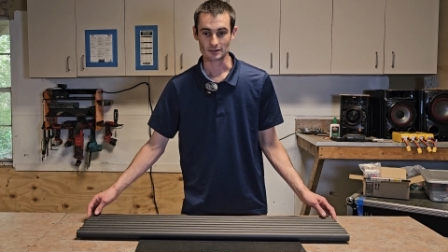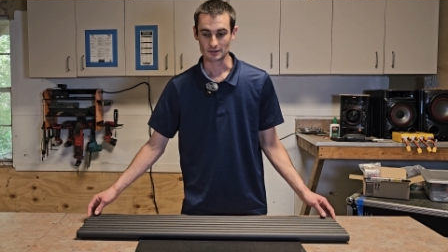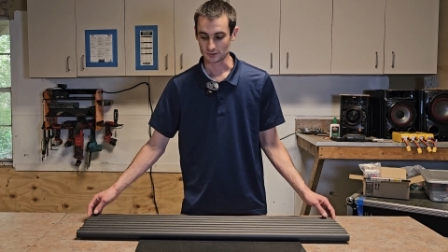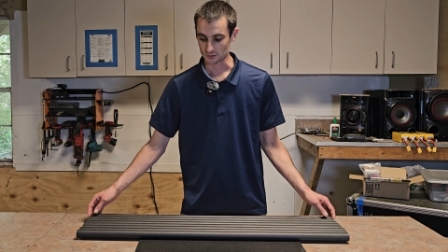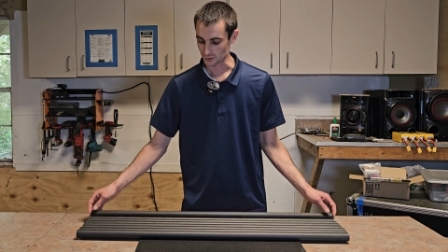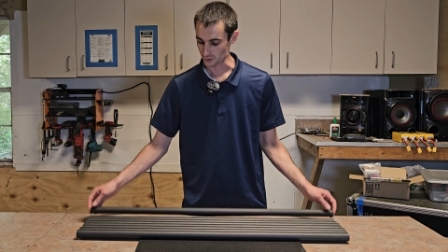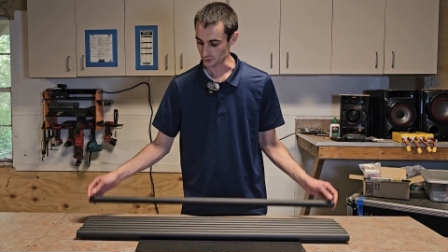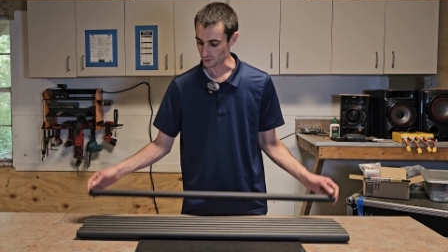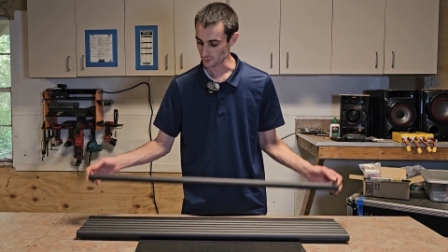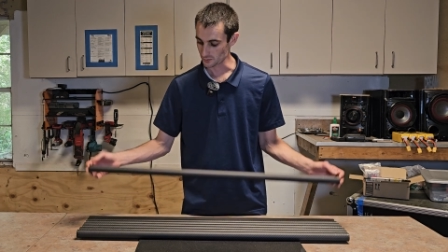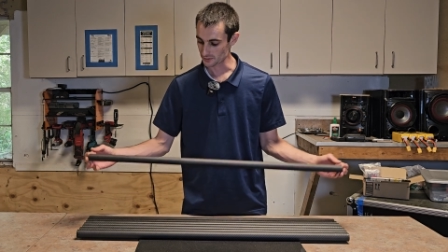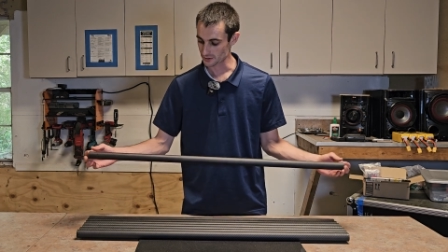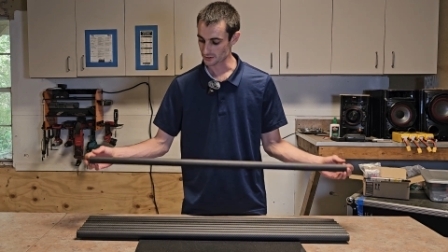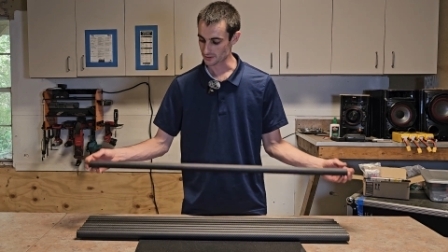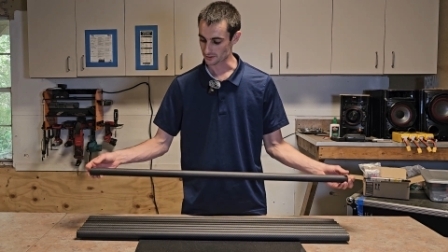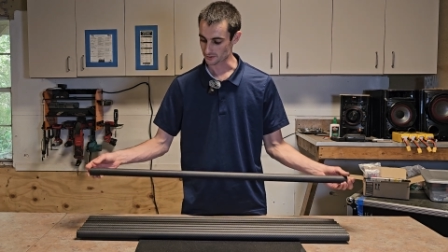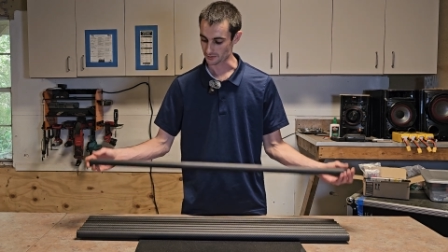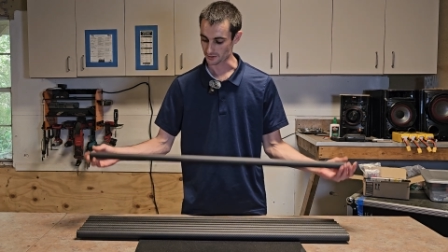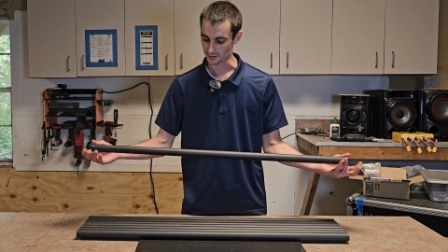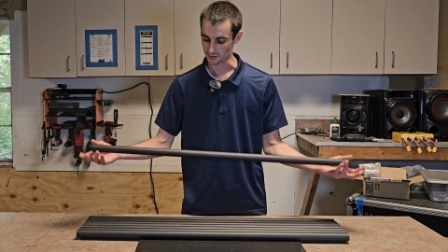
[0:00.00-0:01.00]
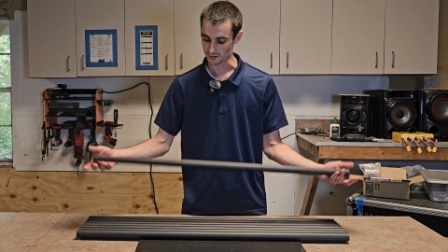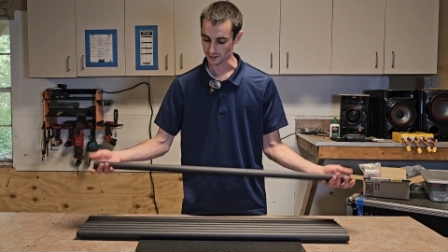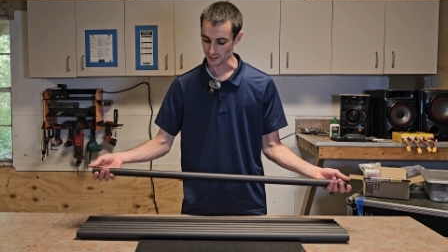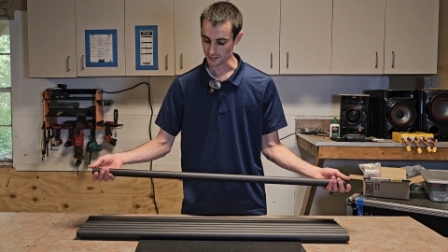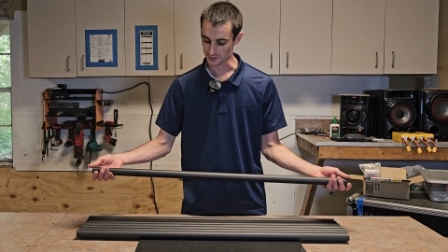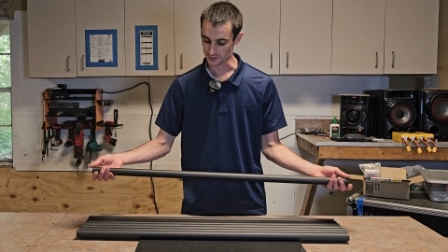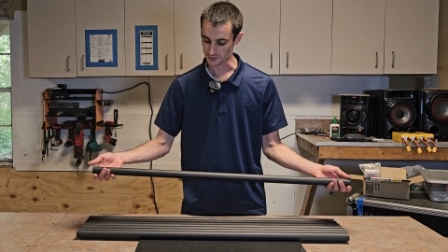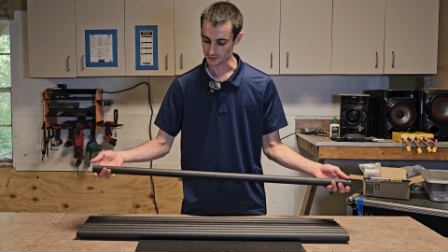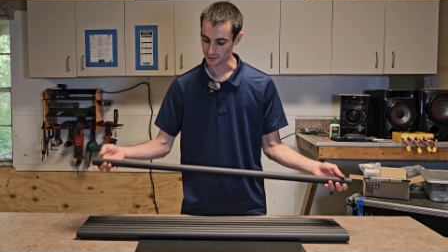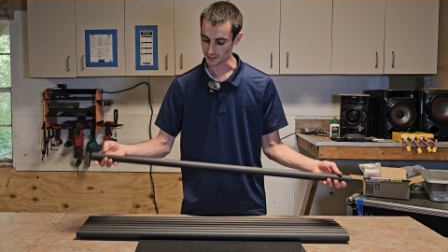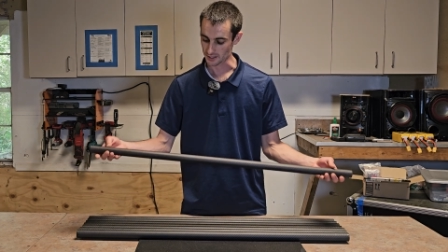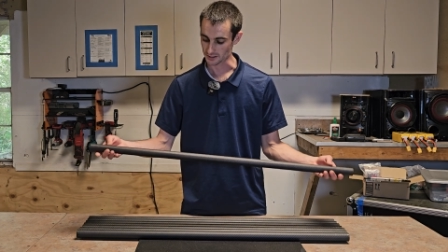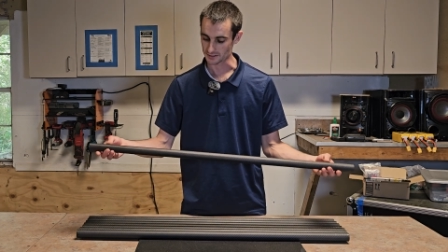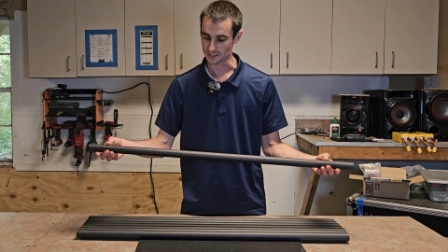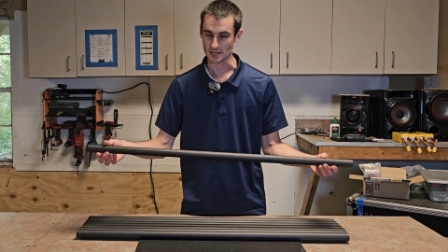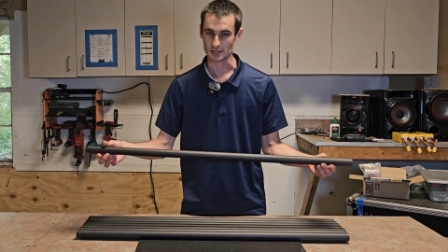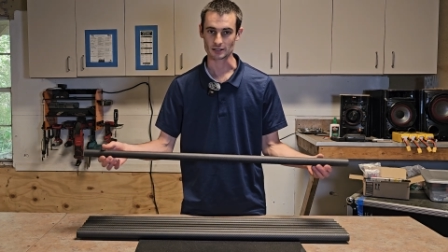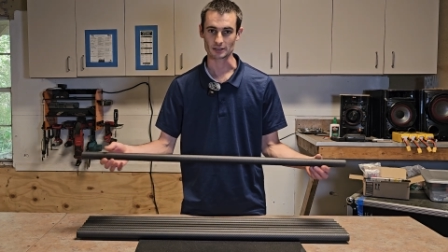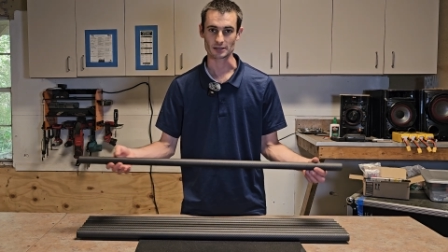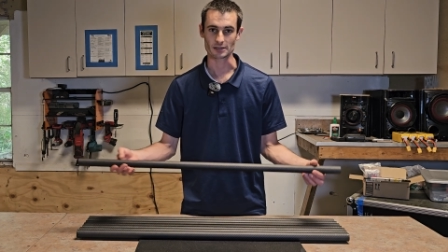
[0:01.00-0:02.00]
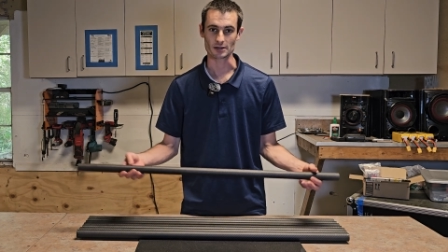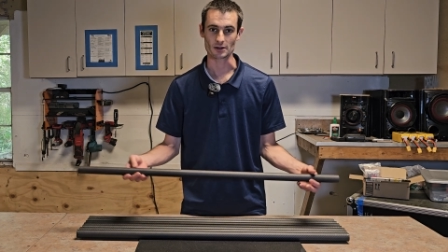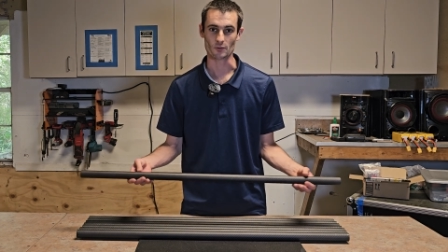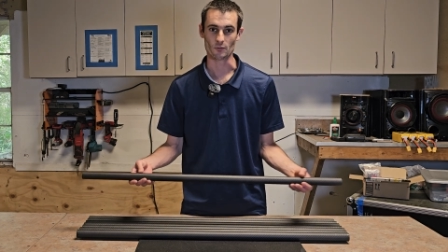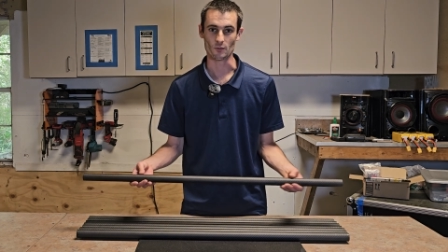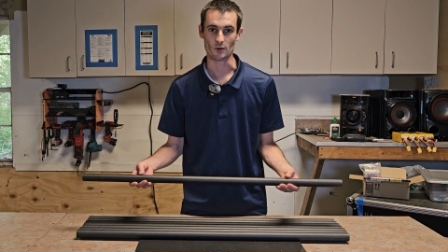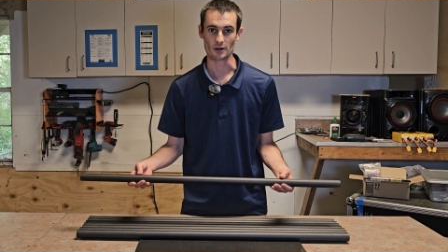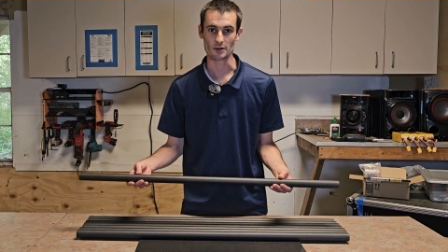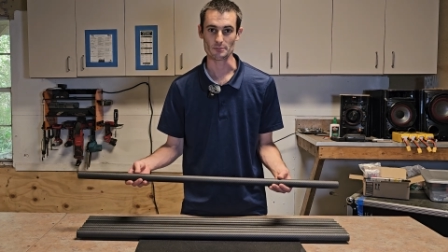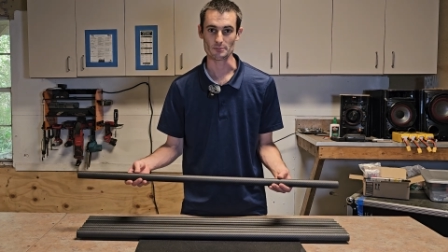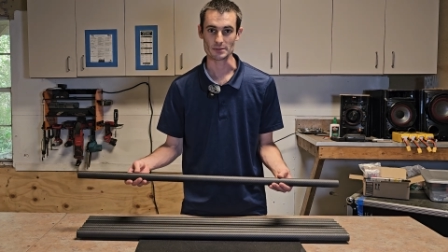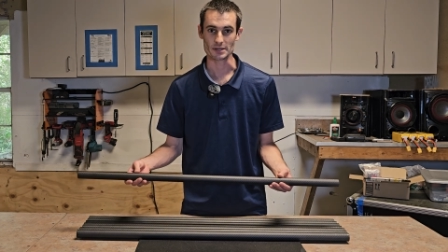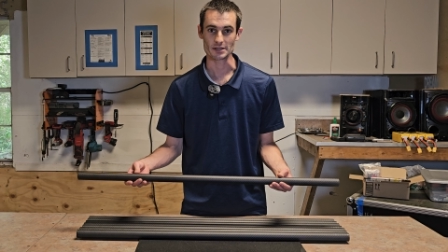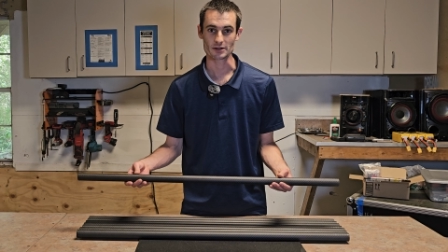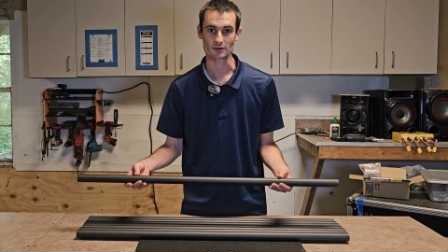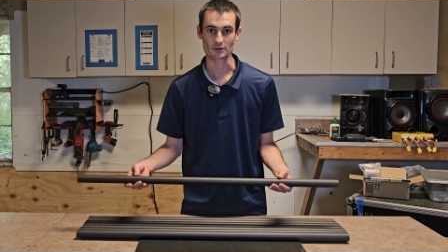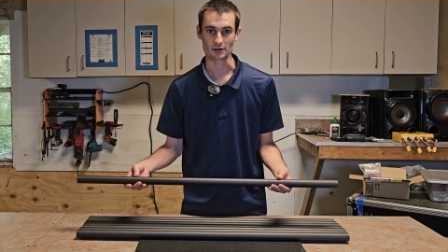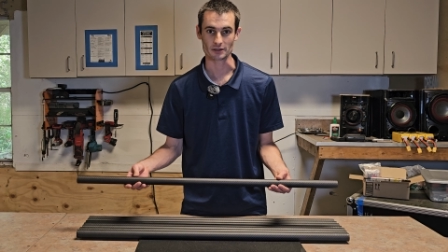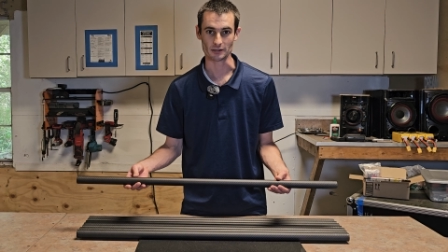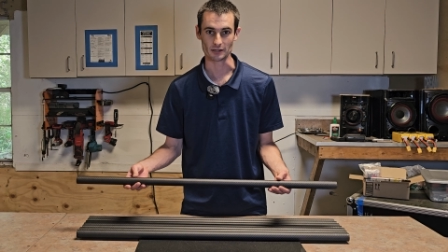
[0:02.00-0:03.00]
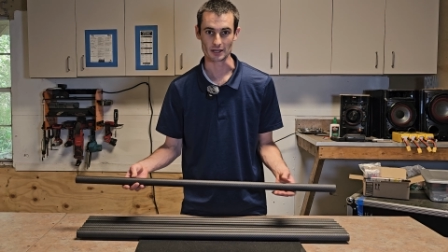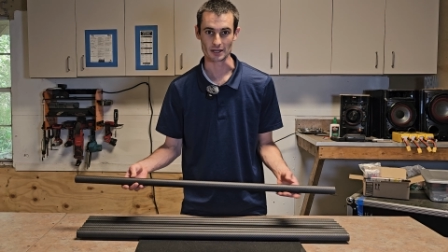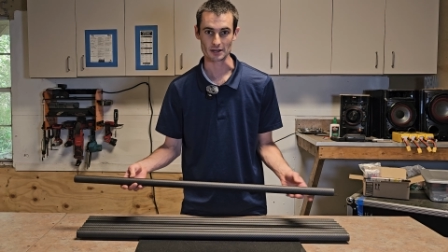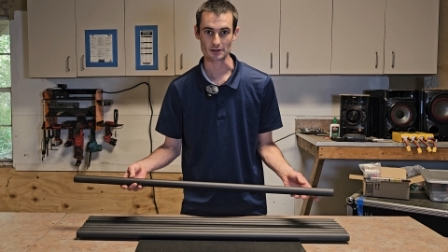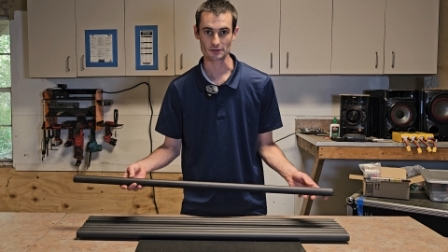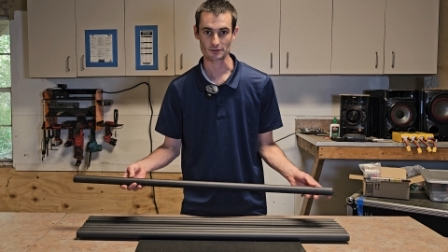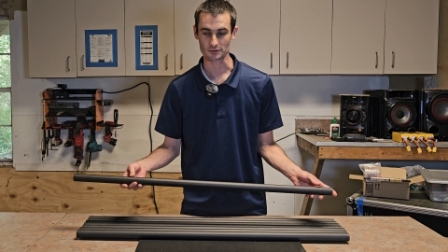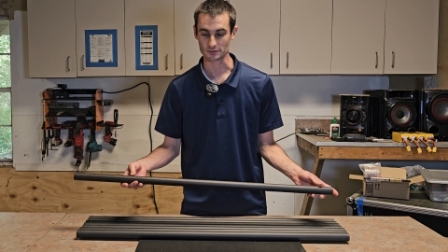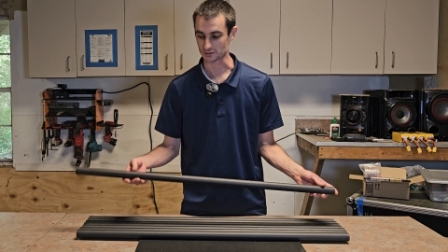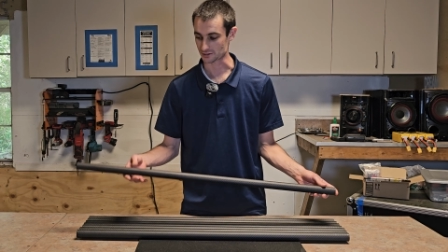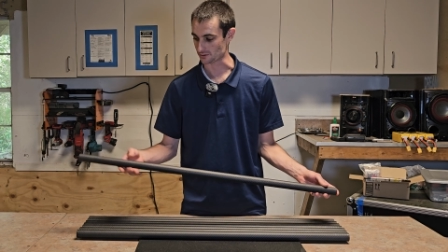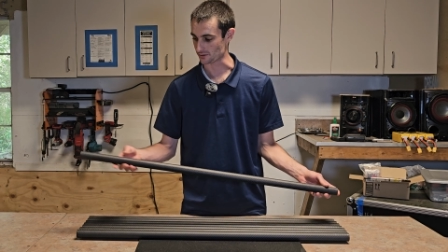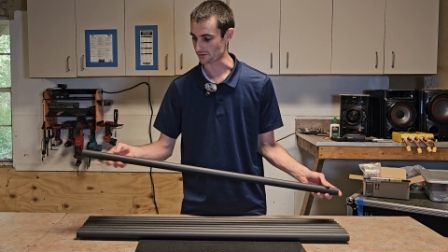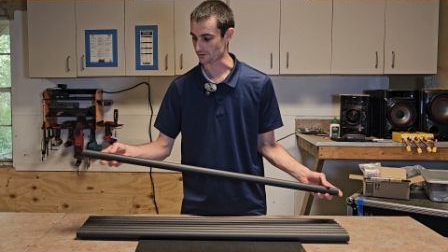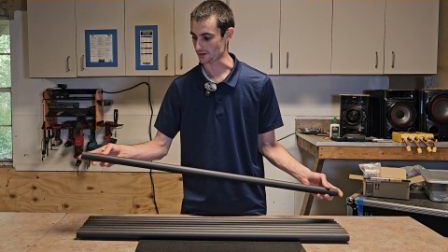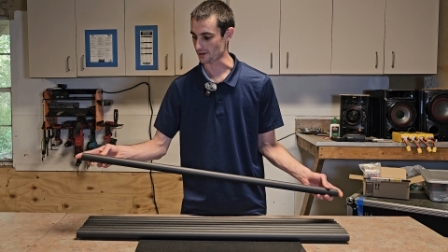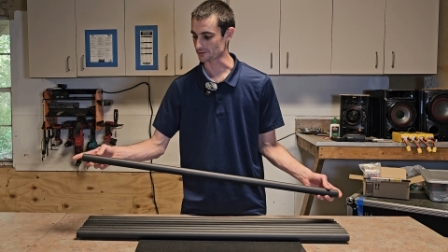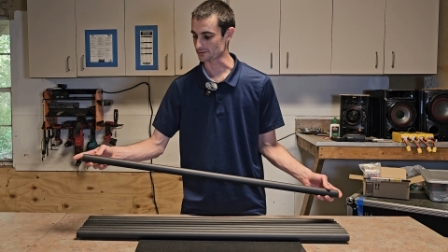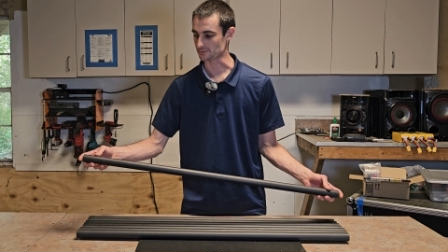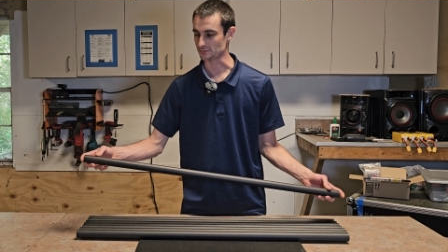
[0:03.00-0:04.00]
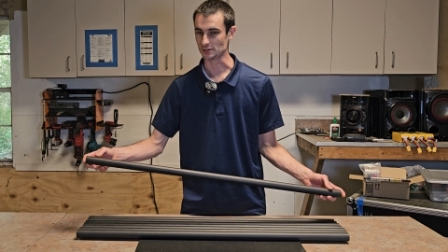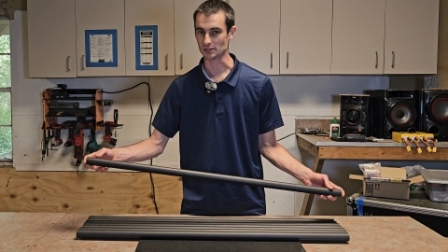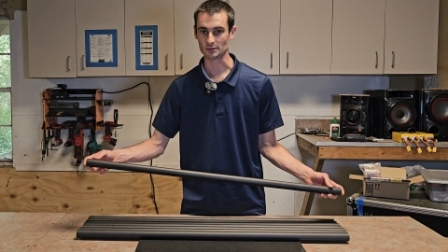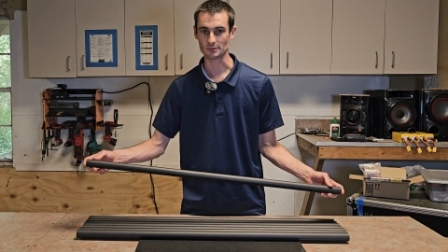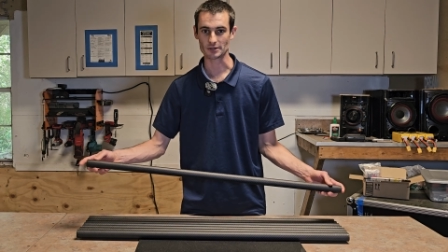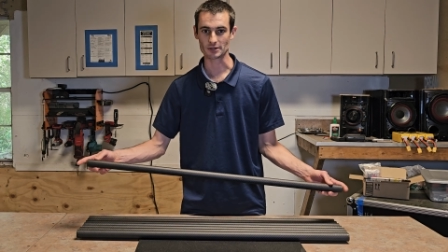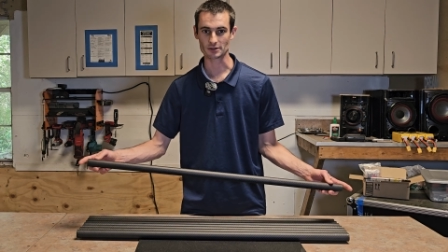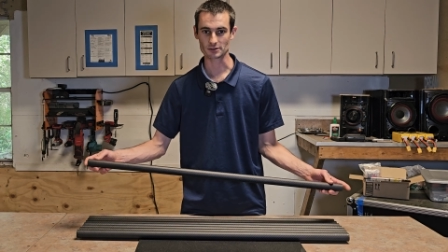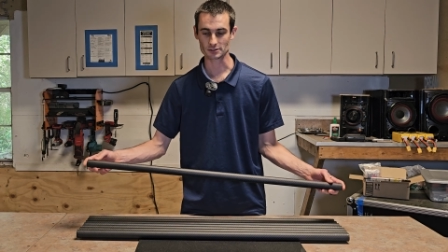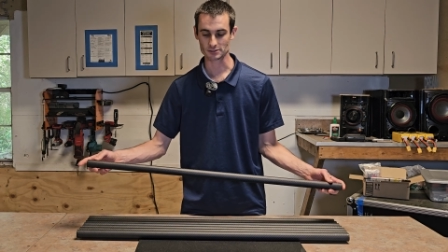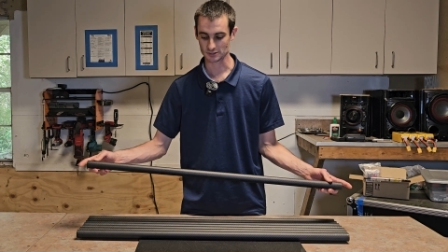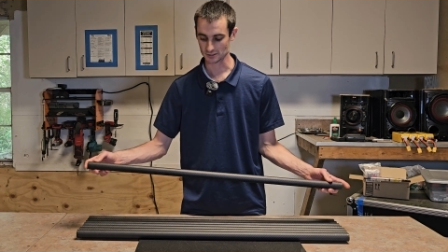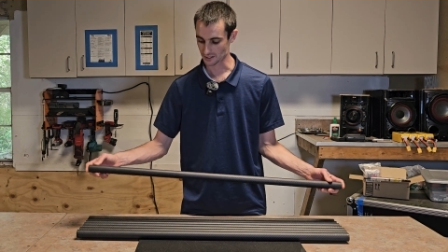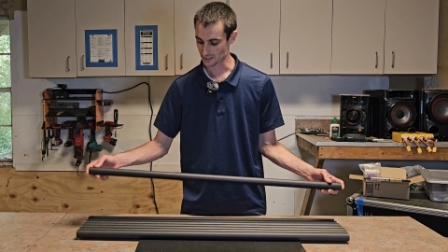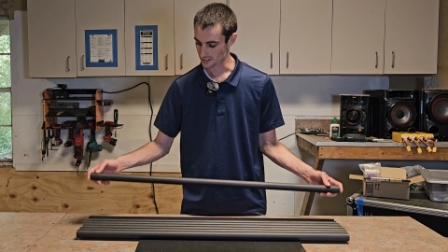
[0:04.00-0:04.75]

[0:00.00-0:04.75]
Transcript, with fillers: tubes that are each exactly one meter in length, so a thousand millimeters.